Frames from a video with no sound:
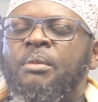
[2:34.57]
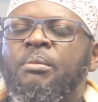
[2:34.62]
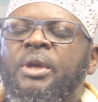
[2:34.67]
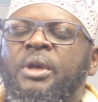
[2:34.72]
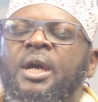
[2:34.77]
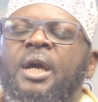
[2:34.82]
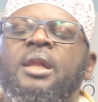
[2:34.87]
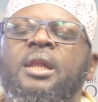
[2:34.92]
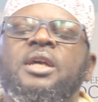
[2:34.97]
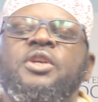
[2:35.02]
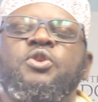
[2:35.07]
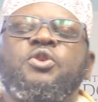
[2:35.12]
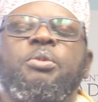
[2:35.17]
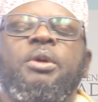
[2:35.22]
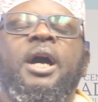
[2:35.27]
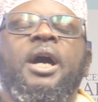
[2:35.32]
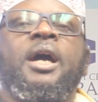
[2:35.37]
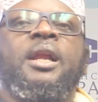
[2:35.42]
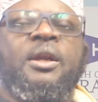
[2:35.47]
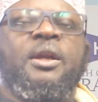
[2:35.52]
may Allah
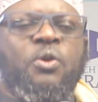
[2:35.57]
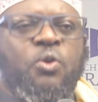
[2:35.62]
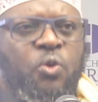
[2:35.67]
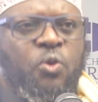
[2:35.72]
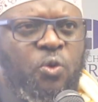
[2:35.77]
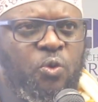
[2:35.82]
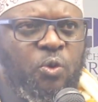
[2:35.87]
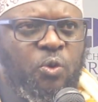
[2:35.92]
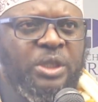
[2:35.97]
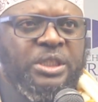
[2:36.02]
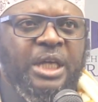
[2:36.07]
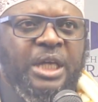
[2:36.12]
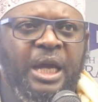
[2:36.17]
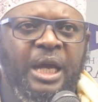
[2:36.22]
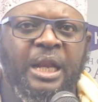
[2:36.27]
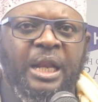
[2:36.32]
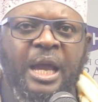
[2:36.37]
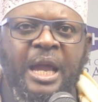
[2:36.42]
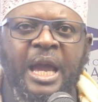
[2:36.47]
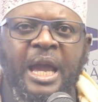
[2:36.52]
subhanahu wa
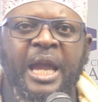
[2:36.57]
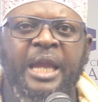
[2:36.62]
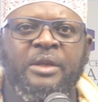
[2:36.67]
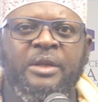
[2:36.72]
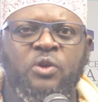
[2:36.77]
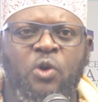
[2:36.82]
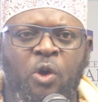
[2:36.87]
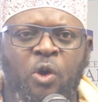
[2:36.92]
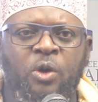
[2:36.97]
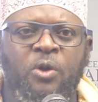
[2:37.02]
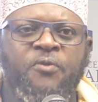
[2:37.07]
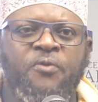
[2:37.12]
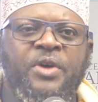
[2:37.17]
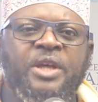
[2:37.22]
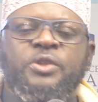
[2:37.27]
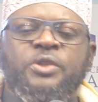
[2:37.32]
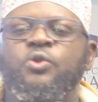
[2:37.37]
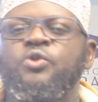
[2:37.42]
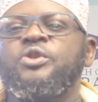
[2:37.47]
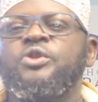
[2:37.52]
ta'ala guide all of
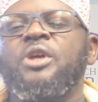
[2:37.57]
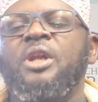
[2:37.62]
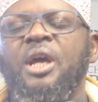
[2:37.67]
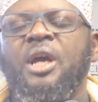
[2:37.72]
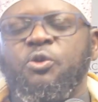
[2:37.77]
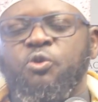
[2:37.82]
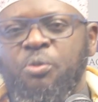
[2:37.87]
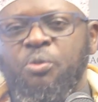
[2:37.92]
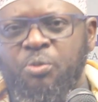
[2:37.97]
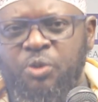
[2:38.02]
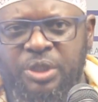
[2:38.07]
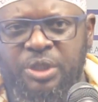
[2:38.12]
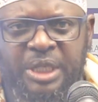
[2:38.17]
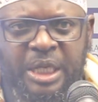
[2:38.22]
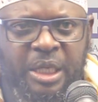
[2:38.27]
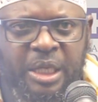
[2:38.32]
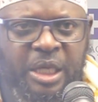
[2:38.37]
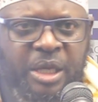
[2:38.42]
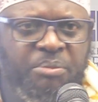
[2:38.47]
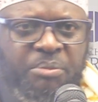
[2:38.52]
us to siratul
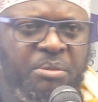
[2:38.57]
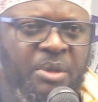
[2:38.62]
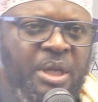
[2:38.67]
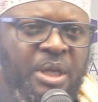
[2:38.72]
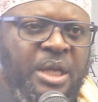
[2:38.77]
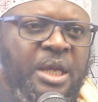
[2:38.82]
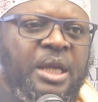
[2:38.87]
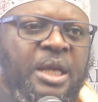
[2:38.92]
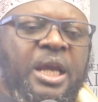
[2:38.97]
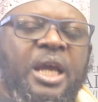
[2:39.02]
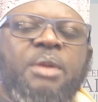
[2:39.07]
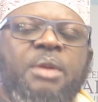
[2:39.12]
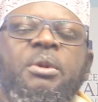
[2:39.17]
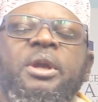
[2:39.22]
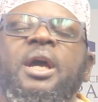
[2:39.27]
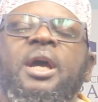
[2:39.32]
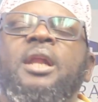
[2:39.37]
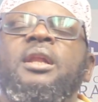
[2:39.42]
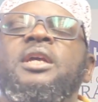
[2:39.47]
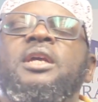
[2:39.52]
mustaqim and
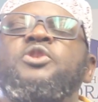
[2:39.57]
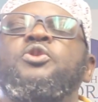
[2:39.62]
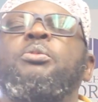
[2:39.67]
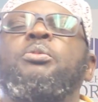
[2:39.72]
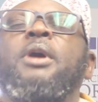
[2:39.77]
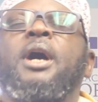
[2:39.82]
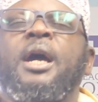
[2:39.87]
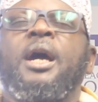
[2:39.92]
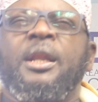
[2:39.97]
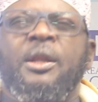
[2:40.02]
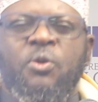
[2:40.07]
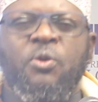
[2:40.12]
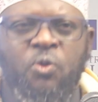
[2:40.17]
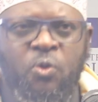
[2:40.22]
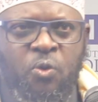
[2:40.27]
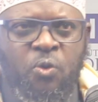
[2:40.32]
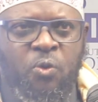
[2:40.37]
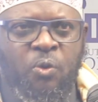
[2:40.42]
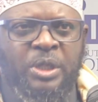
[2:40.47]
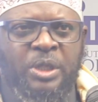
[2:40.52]
may Allah
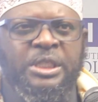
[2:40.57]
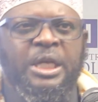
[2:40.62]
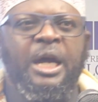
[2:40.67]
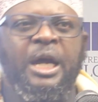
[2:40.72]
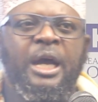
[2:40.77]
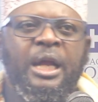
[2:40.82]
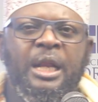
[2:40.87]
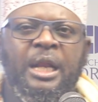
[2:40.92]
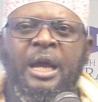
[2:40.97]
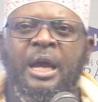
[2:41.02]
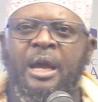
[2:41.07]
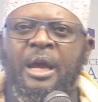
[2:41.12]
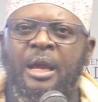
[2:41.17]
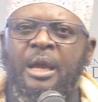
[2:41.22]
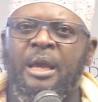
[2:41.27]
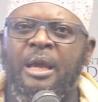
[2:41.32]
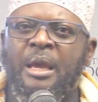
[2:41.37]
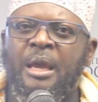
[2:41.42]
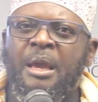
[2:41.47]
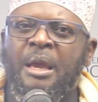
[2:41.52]
subhanahu wa
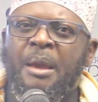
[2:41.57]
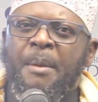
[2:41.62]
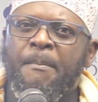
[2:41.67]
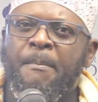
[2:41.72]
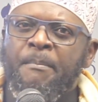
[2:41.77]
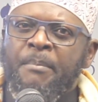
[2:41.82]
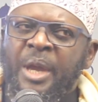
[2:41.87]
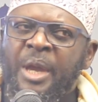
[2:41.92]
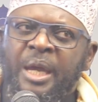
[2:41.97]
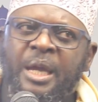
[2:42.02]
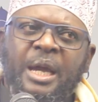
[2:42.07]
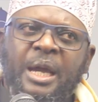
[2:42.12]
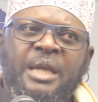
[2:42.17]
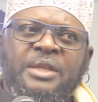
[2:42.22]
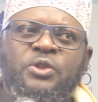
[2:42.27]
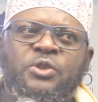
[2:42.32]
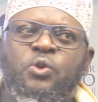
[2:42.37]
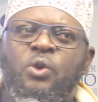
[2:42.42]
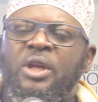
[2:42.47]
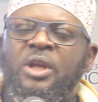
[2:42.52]
ta'ala make
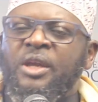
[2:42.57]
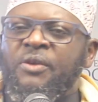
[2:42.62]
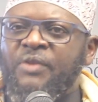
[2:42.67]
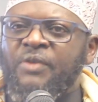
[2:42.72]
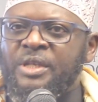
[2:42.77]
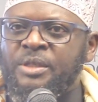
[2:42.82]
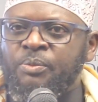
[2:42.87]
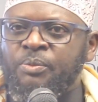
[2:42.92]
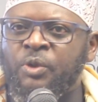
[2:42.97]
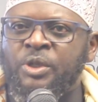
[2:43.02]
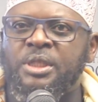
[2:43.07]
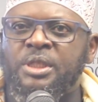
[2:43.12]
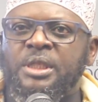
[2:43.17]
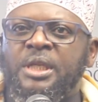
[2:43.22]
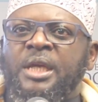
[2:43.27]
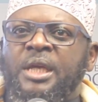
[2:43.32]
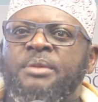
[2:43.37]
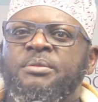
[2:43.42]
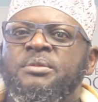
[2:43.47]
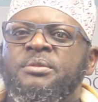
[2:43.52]
us to live as
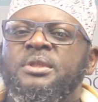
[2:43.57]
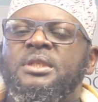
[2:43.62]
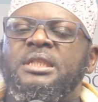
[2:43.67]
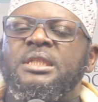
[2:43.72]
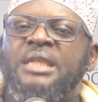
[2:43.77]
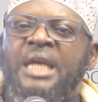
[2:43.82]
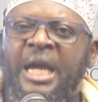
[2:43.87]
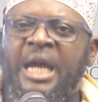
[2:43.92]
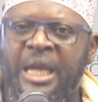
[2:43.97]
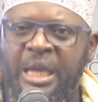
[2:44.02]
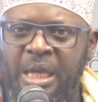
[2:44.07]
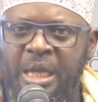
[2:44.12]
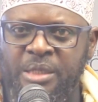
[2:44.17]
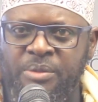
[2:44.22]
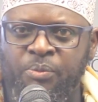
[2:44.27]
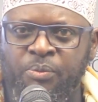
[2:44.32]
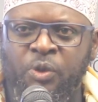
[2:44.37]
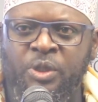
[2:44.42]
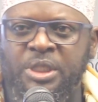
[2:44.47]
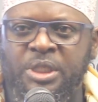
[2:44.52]
Muslims die
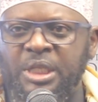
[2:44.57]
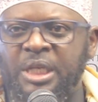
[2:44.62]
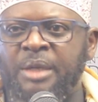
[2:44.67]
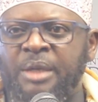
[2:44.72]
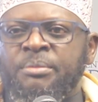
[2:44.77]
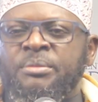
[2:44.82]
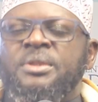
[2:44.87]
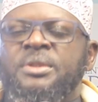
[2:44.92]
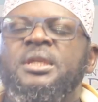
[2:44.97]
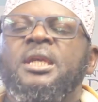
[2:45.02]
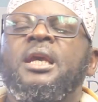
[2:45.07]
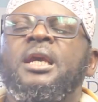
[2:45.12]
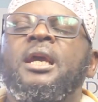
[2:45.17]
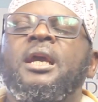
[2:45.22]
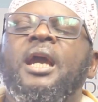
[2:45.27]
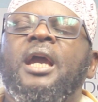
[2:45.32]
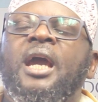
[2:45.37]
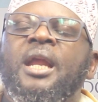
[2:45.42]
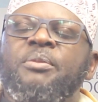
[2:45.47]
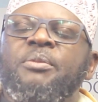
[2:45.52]
as Muslims
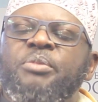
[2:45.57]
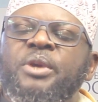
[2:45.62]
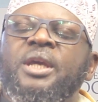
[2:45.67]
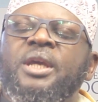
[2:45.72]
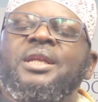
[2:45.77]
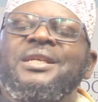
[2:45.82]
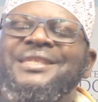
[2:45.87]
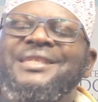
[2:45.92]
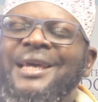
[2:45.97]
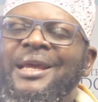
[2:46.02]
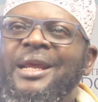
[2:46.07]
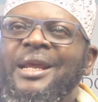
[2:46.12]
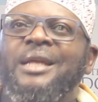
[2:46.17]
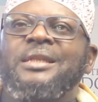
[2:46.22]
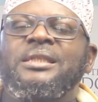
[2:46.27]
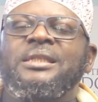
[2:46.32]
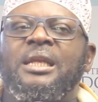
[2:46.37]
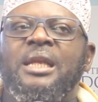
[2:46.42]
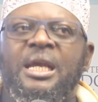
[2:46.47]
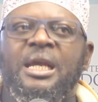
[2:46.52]
and be
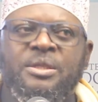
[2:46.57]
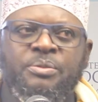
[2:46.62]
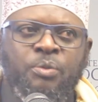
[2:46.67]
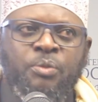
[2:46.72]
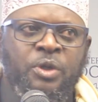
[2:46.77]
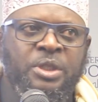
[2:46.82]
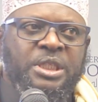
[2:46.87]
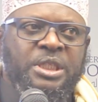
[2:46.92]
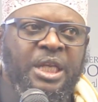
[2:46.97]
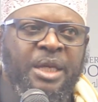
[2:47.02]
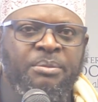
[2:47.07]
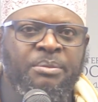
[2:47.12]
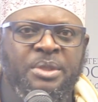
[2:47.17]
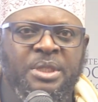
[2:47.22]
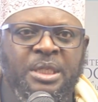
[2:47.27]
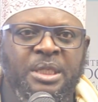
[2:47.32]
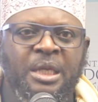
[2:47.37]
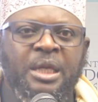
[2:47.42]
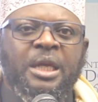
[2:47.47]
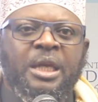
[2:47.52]
resurrected as
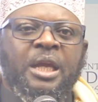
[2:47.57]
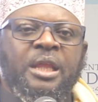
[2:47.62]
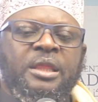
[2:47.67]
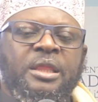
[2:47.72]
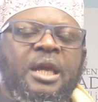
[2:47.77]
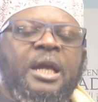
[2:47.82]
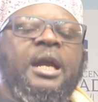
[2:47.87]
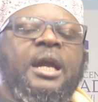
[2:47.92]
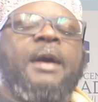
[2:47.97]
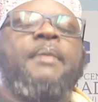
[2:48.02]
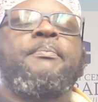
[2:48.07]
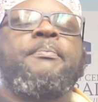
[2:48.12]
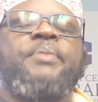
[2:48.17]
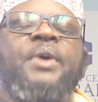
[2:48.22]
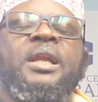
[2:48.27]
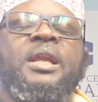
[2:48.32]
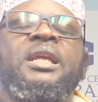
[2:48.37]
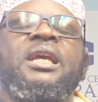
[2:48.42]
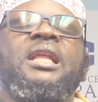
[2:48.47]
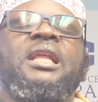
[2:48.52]
Muslims in the
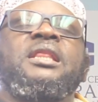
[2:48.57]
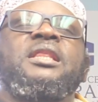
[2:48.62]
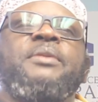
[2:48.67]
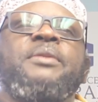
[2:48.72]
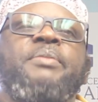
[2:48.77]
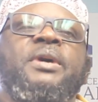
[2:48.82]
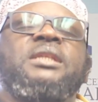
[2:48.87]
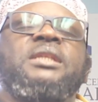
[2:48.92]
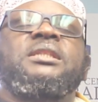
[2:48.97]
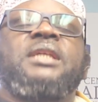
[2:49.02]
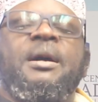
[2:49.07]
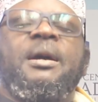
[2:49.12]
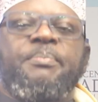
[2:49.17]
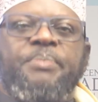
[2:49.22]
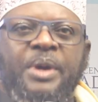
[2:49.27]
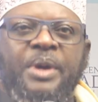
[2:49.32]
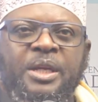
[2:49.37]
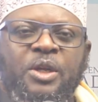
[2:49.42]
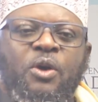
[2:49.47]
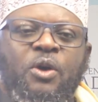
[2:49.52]
company, in the best
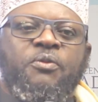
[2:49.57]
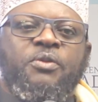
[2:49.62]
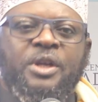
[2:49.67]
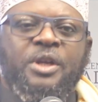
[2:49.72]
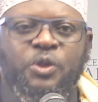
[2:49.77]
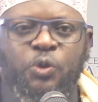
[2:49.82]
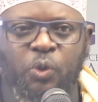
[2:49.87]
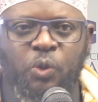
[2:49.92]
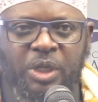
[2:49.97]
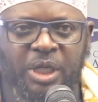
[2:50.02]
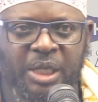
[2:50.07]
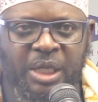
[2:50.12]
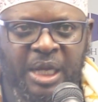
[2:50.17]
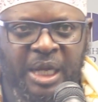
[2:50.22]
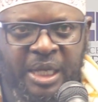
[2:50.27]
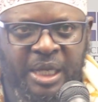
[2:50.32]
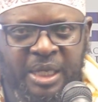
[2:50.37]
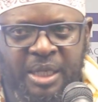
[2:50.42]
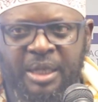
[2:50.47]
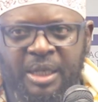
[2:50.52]
company of
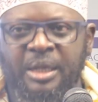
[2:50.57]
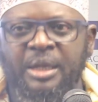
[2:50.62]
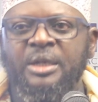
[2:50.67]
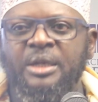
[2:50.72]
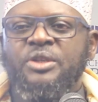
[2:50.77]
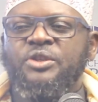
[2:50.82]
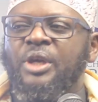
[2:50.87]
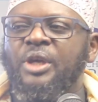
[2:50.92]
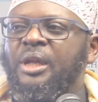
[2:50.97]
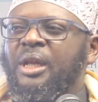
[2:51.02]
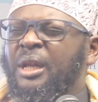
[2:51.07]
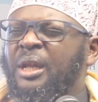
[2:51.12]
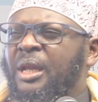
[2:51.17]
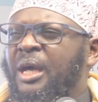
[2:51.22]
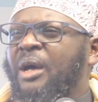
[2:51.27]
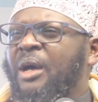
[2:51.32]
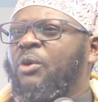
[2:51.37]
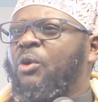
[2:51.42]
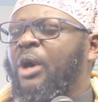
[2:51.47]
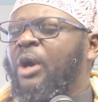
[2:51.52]
Rasulullah
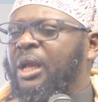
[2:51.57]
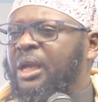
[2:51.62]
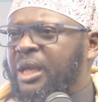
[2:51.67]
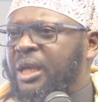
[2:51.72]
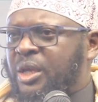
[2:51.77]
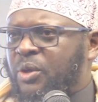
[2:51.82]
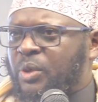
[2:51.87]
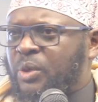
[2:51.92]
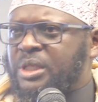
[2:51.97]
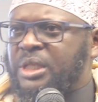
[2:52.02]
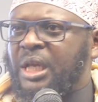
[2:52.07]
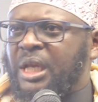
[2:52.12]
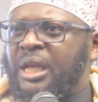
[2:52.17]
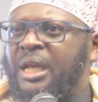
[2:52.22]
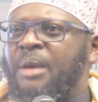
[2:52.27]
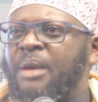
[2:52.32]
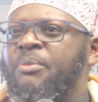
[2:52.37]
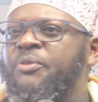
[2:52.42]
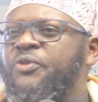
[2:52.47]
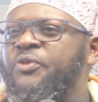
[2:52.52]
sallallahu alayhi
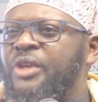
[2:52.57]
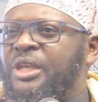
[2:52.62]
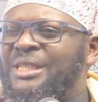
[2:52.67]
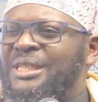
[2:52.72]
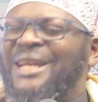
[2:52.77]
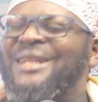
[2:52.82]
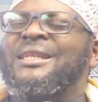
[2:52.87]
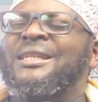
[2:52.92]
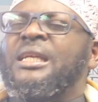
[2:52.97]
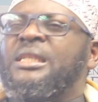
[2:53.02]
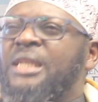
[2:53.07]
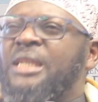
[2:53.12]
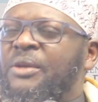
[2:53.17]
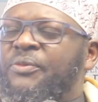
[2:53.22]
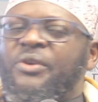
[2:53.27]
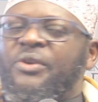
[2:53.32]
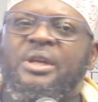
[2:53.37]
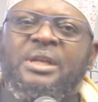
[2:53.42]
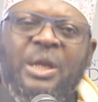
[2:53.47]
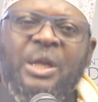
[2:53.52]
wasallam fi jannatil
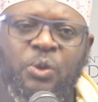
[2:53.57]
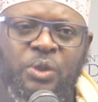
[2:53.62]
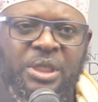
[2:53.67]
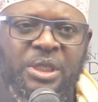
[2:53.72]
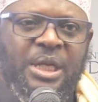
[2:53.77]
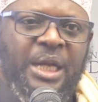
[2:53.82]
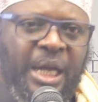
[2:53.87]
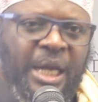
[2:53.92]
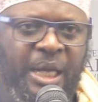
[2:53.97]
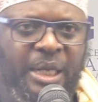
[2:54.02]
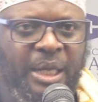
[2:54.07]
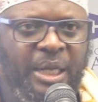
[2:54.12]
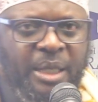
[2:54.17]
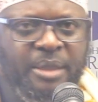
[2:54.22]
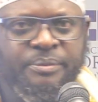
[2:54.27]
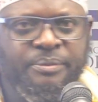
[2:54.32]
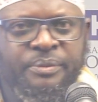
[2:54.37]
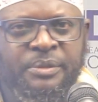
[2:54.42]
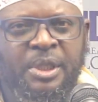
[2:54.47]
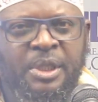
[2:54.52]
firdaus al-a'la.